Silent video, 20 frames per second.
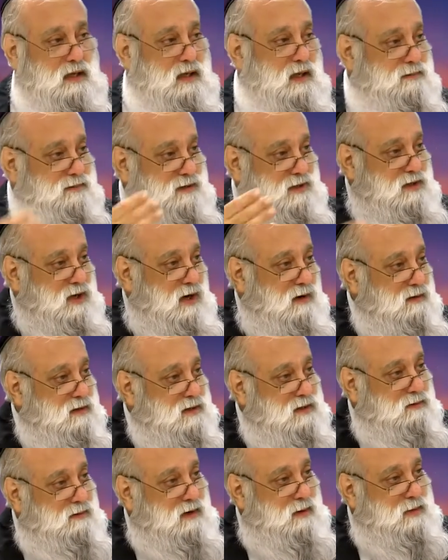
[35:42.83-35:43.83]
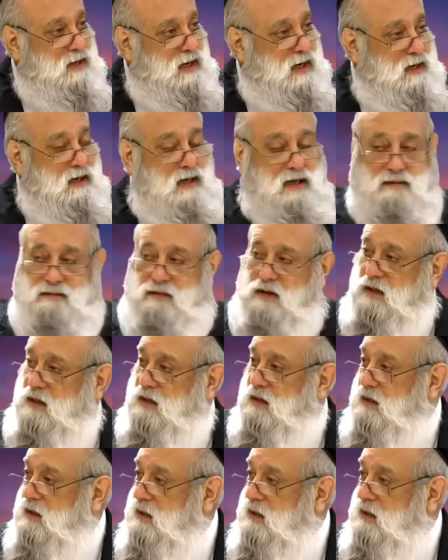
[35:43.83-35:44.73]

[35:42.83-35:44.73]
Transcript: Give the Torah to Rabbi Akiva.